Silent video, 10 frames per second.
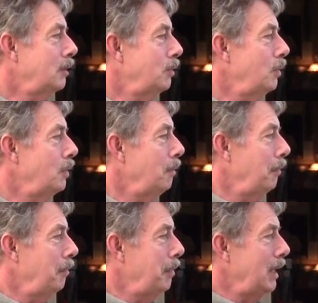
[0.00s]
to
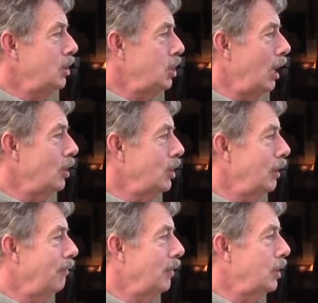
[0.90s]
be a
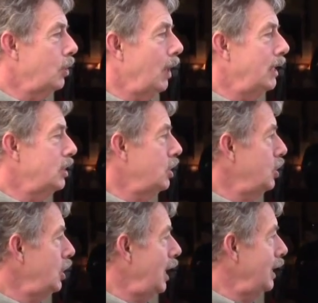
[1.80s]
junction for the trains to
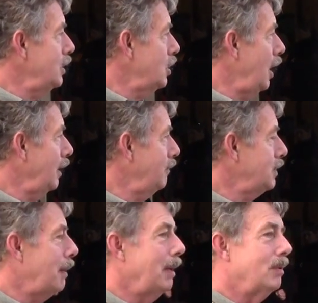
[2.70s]
change. Like if
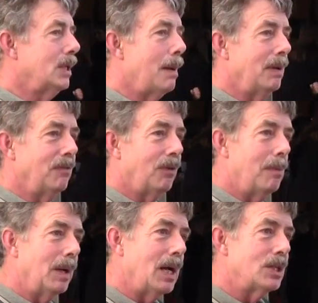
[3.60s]
somebody was coming
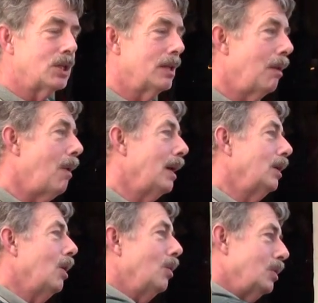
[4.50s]
from Augusta that wanted
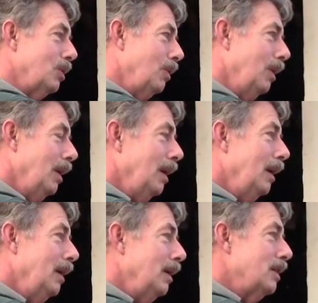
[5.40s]
to go to
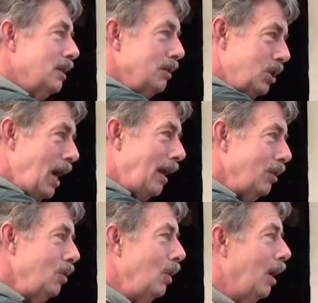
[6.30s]

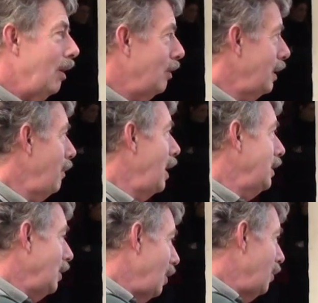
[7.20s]
Chattanooga, or they
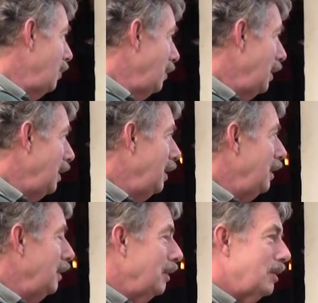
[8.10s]
wanted to go
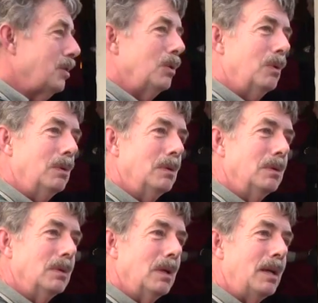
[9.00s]
to
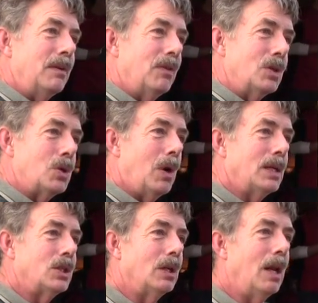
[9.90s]
a different
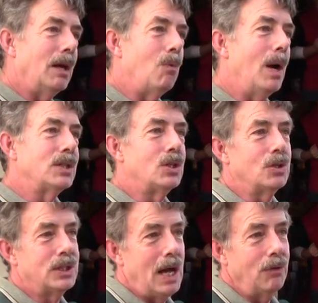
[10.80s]
direction, like west
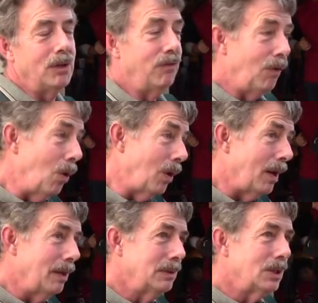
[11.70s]
or south to
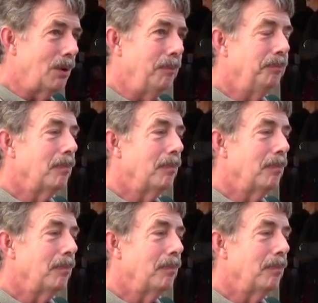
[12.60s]
Florida. So